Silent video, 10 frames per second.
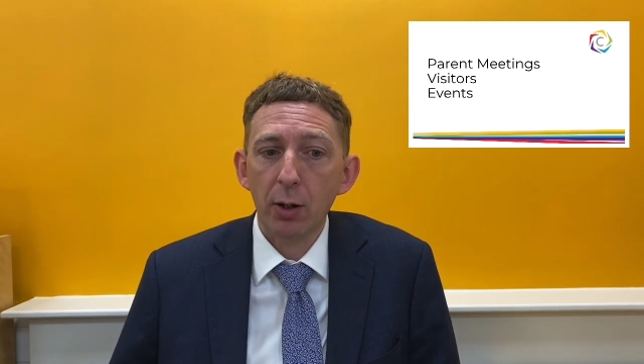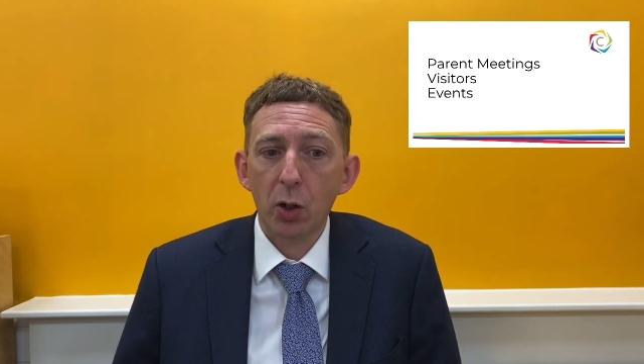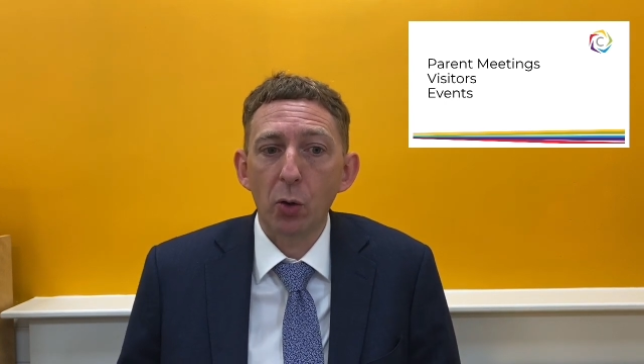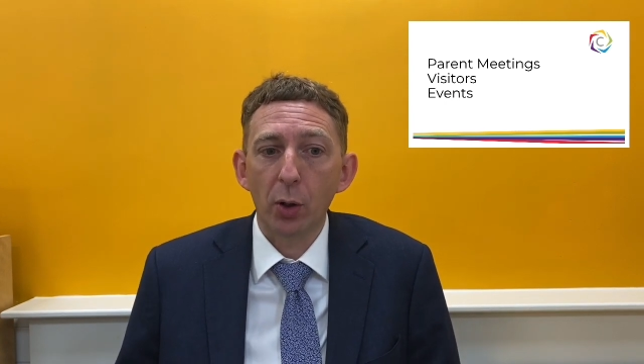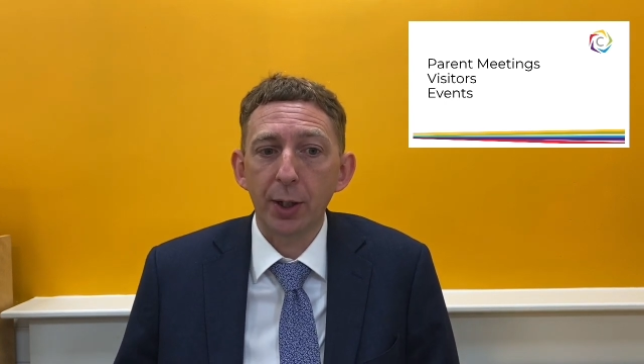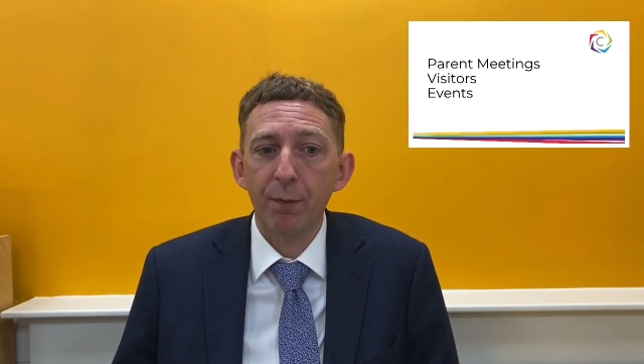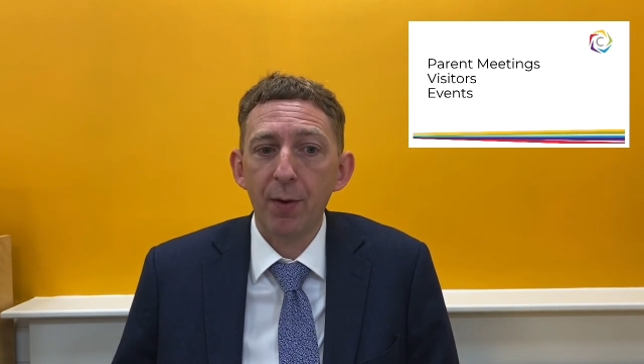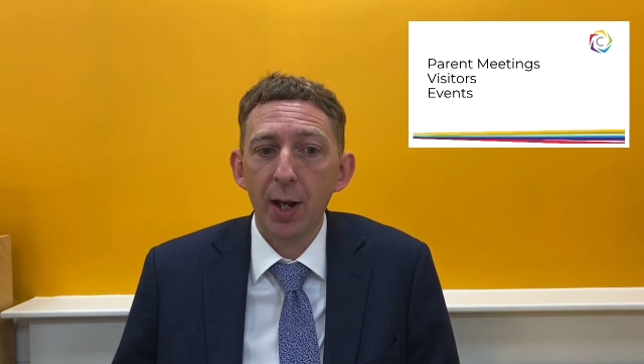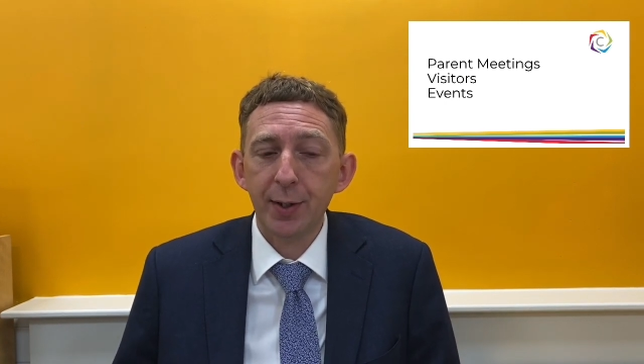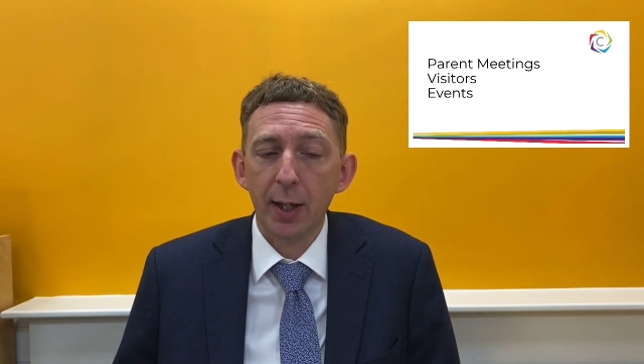call in the
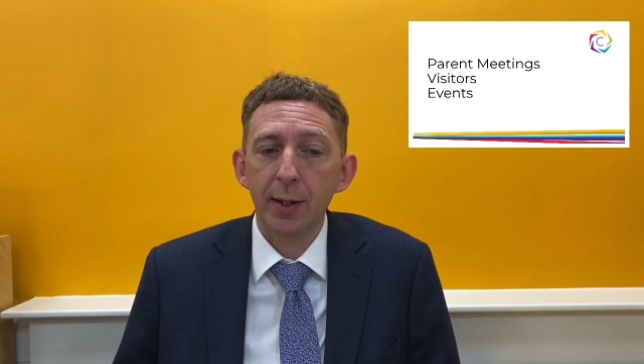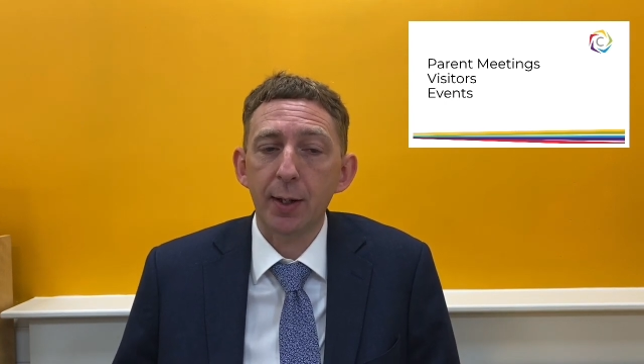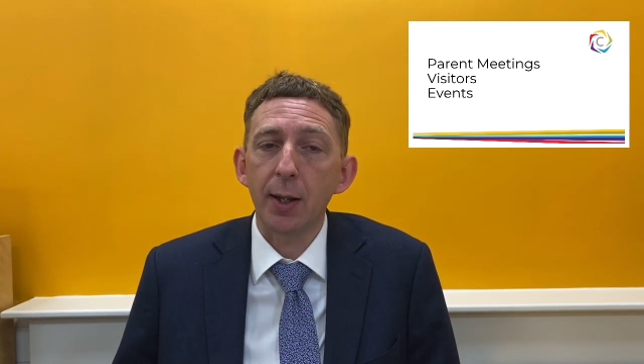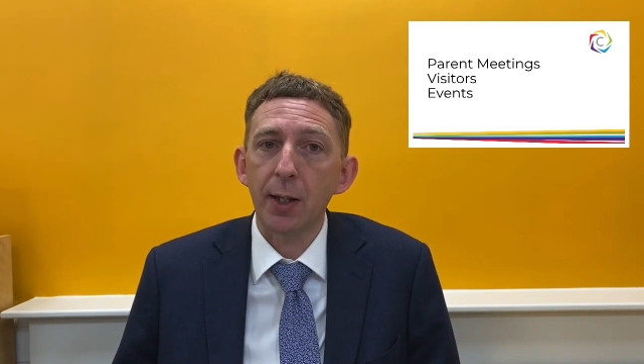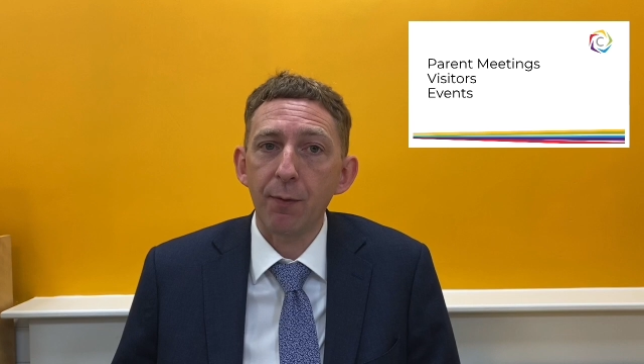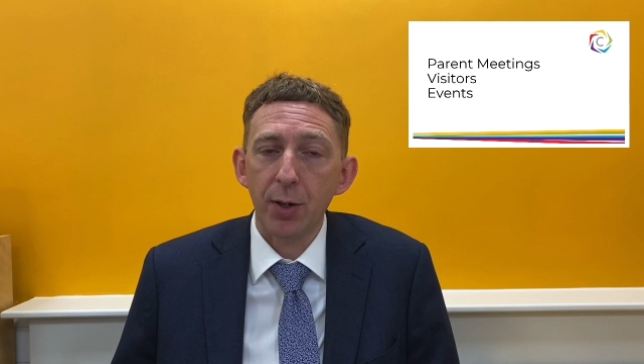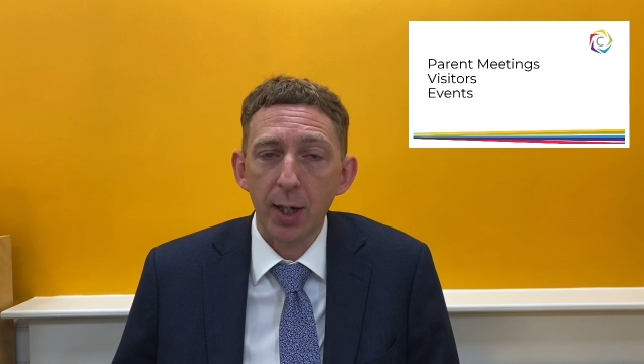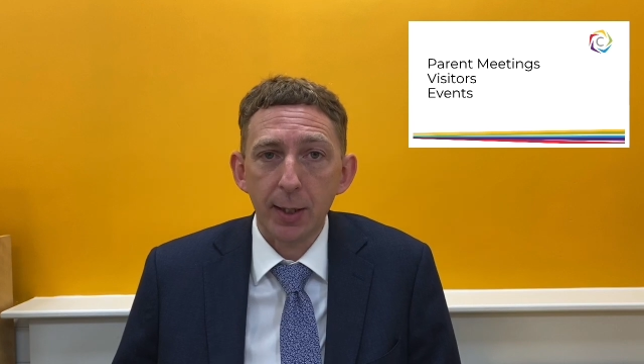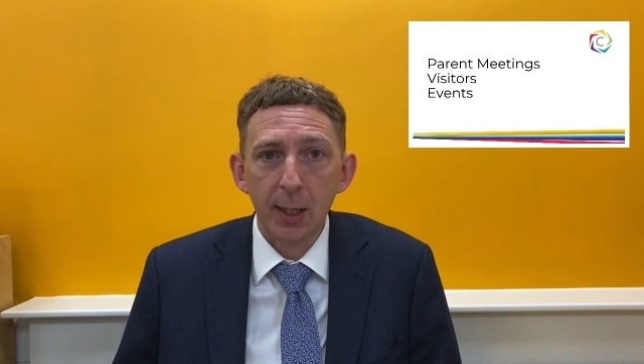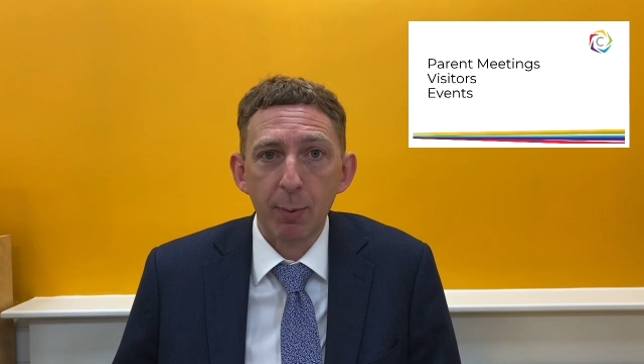first instance if you
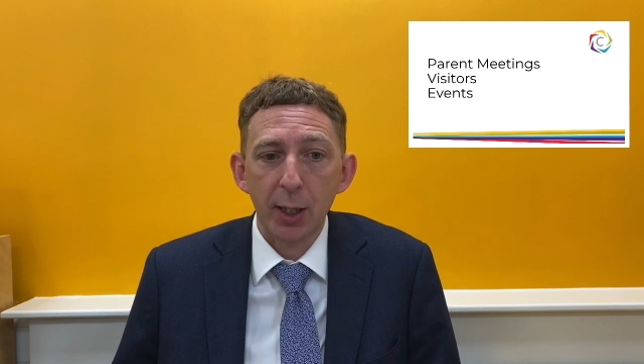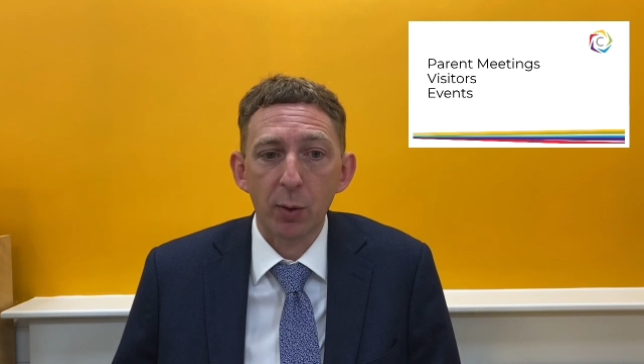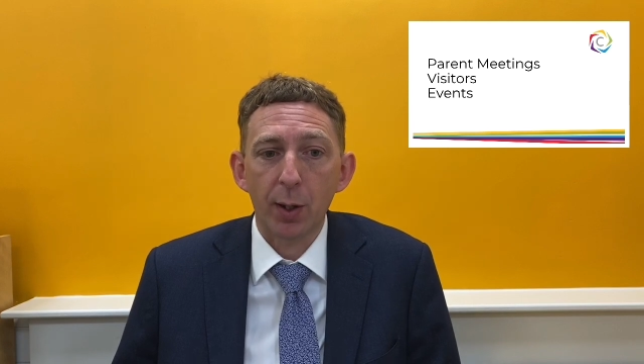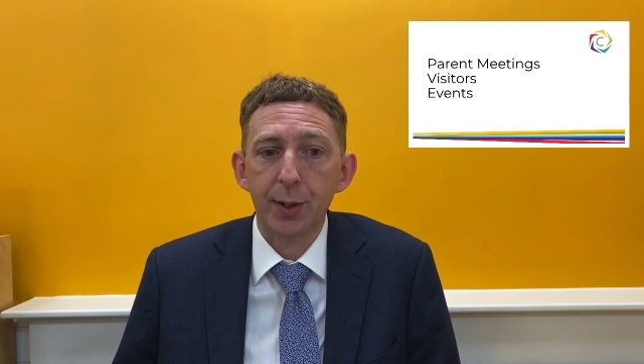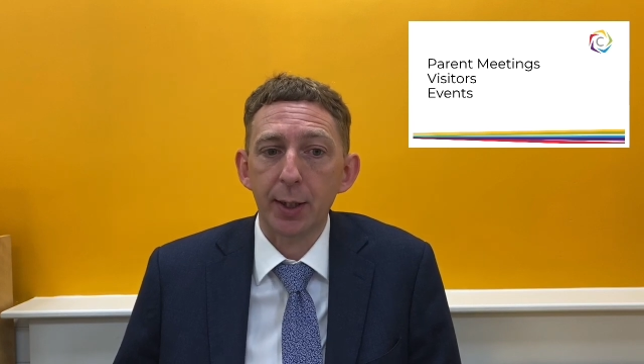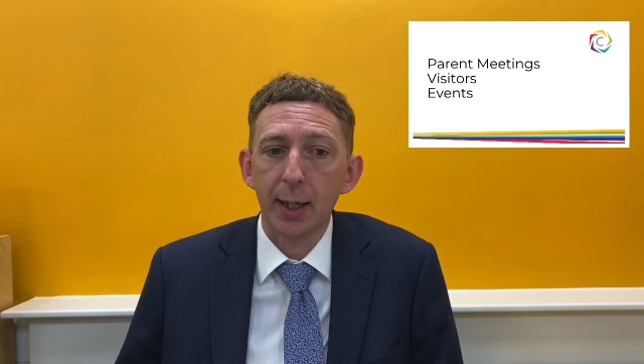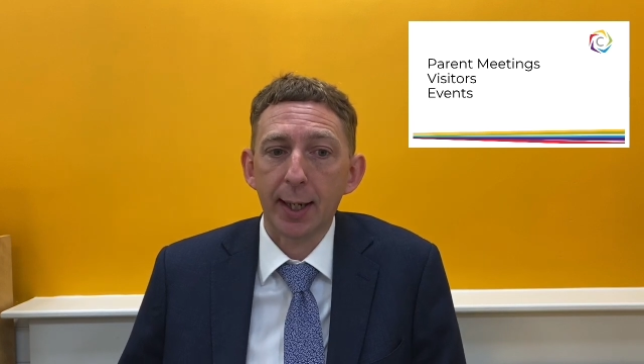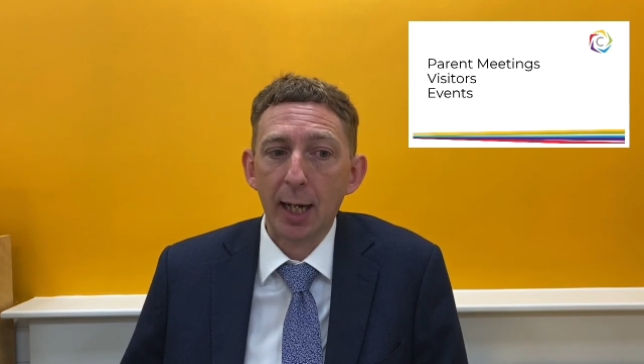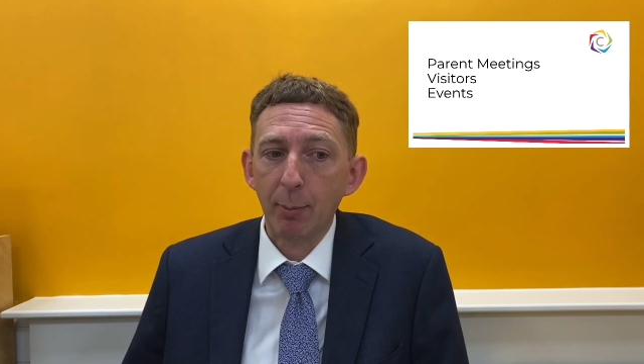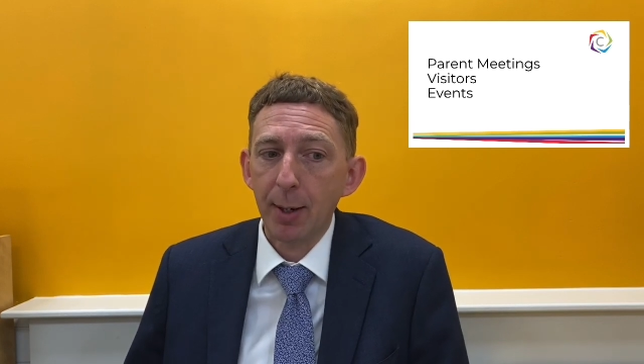need to speak to us at the
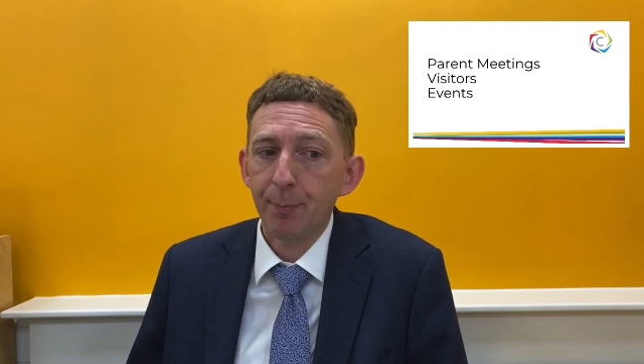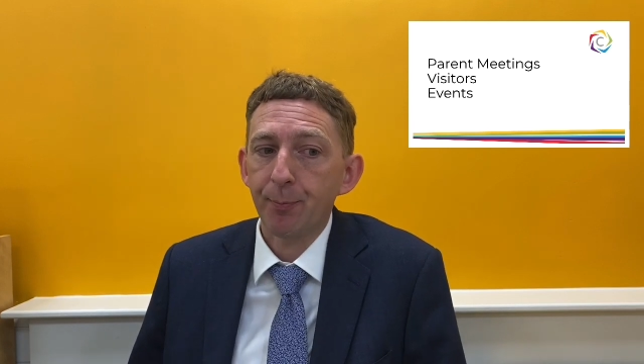academy.